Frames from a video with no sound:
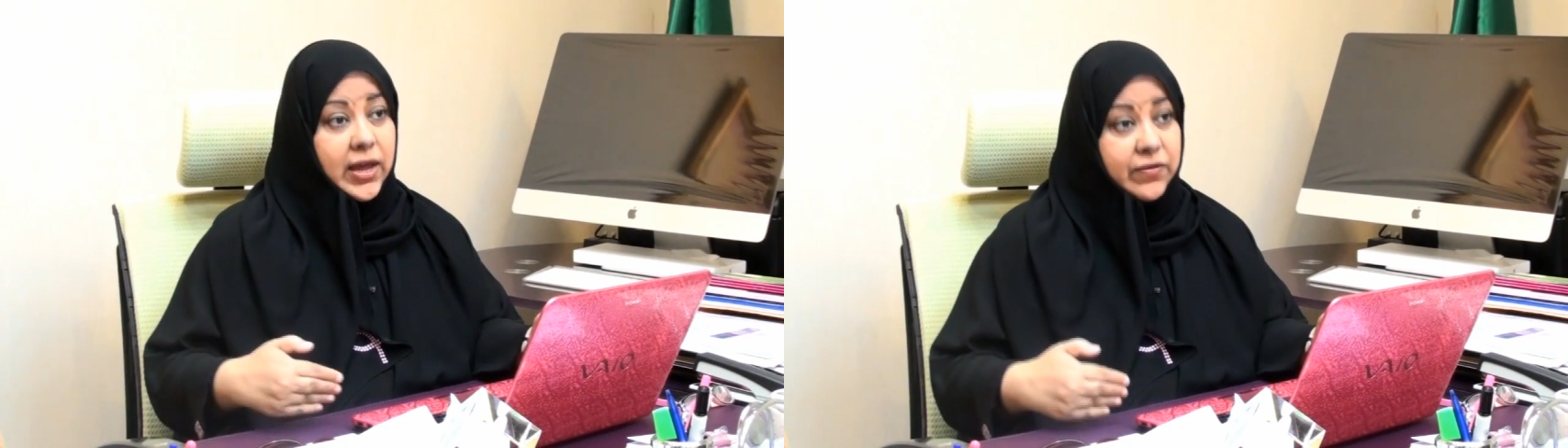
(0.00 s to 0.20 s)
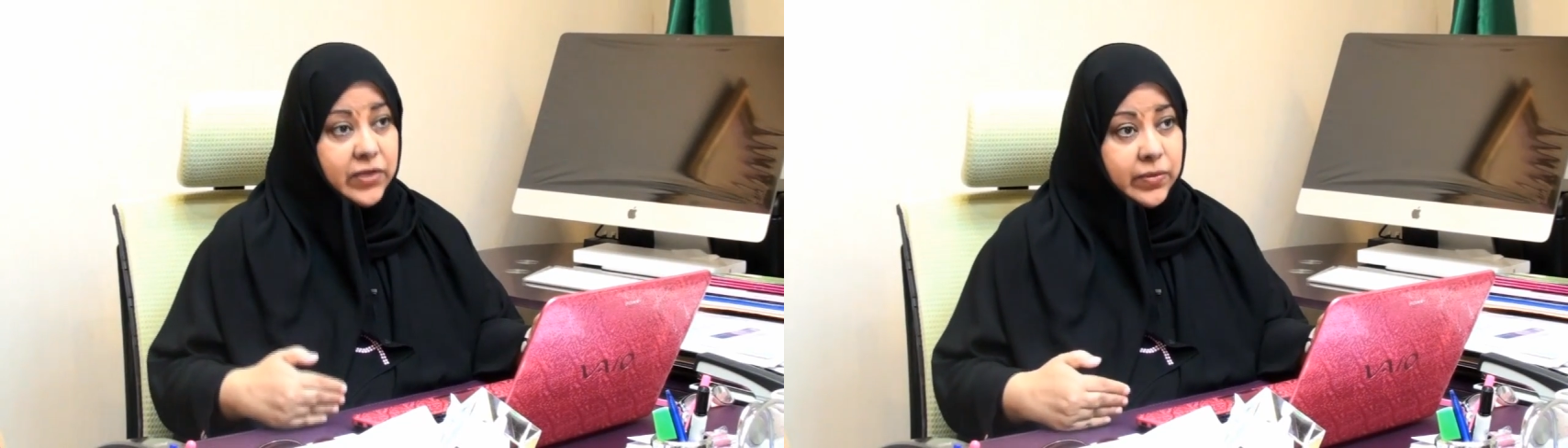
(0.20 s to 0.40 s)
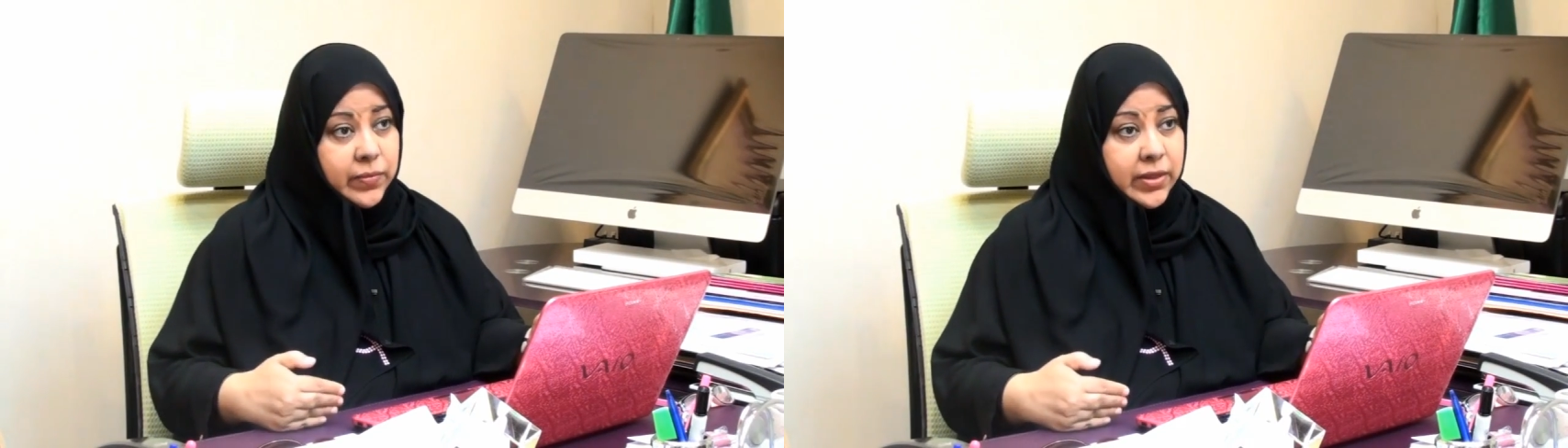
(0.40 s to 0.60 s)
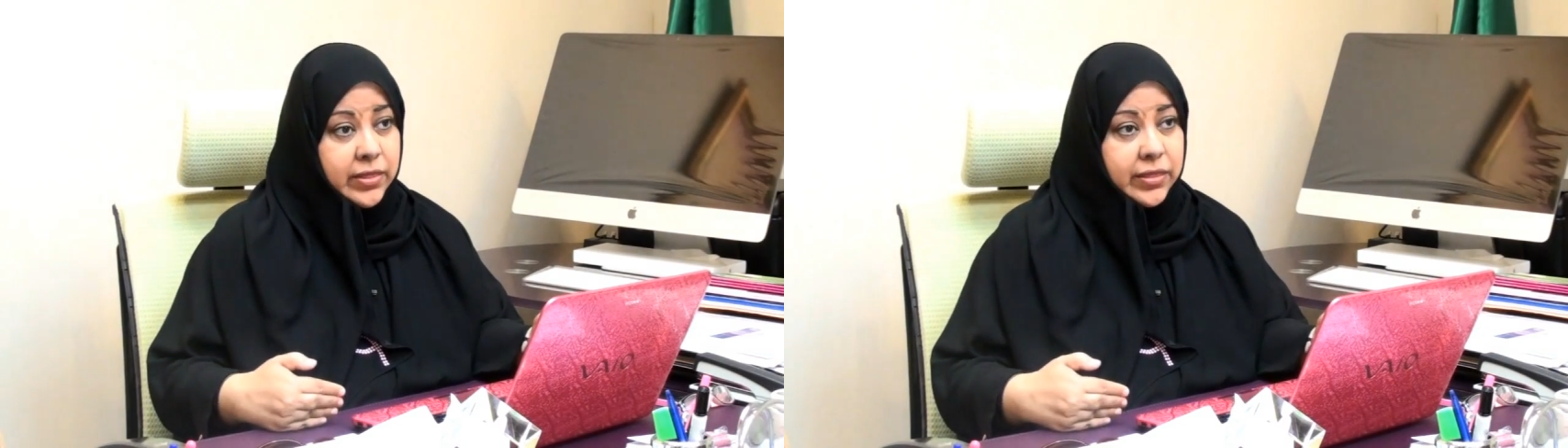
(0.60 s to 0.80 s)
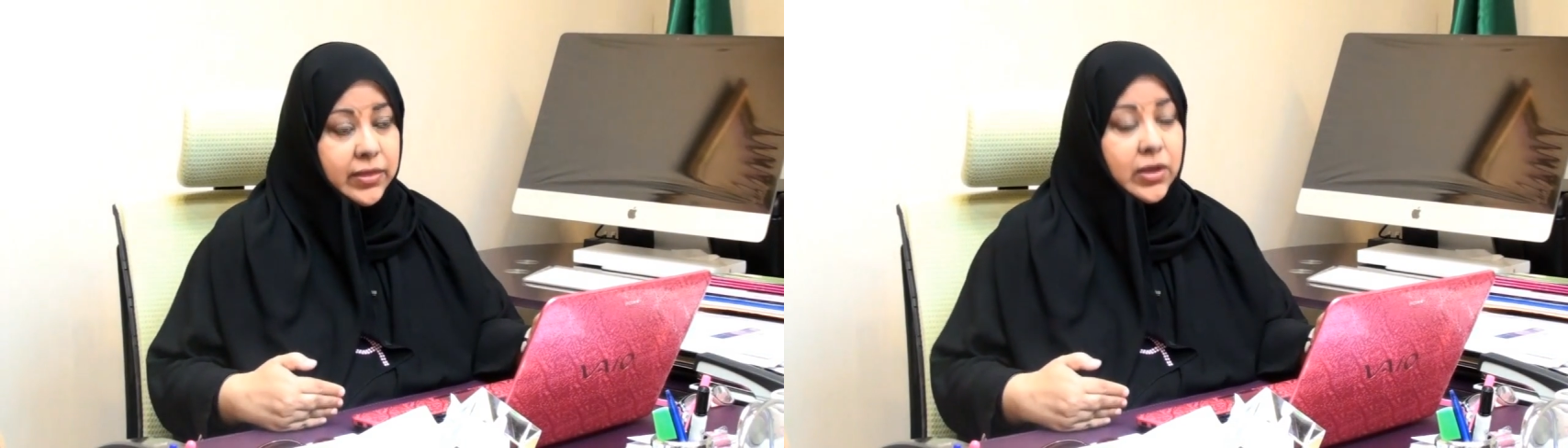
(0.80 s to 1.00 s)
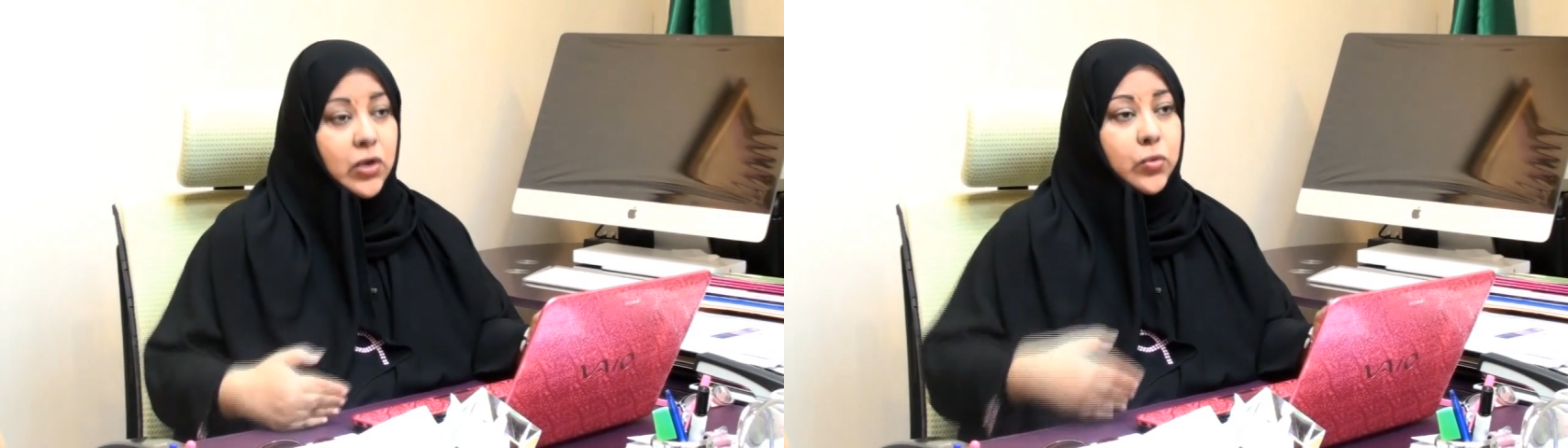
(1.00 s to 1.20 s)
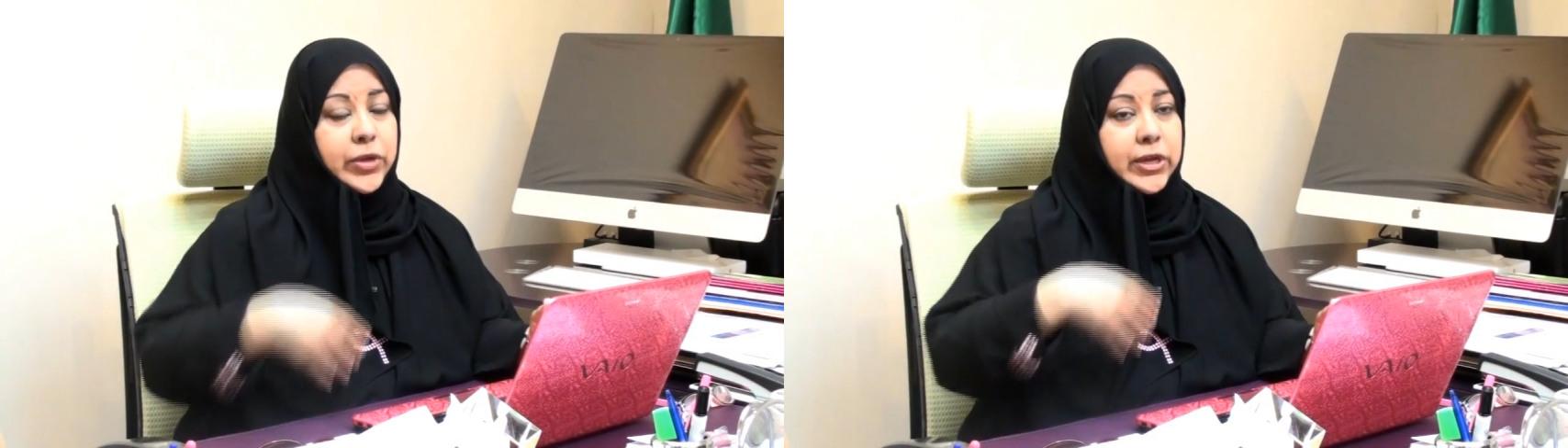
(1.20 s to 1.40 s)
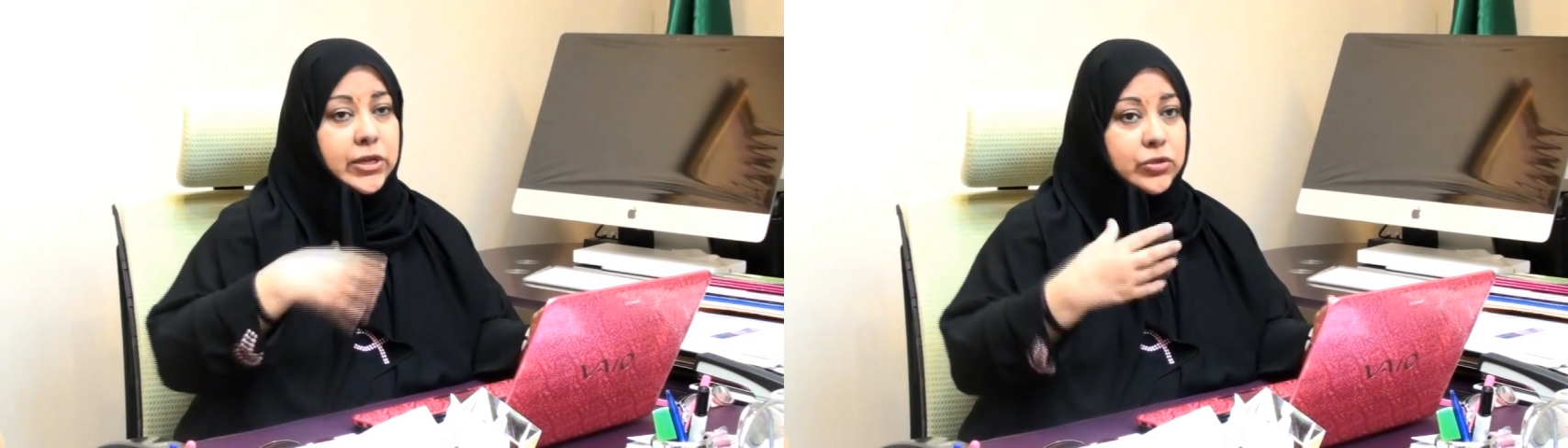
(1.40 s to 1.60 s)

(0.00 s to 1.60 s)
every month we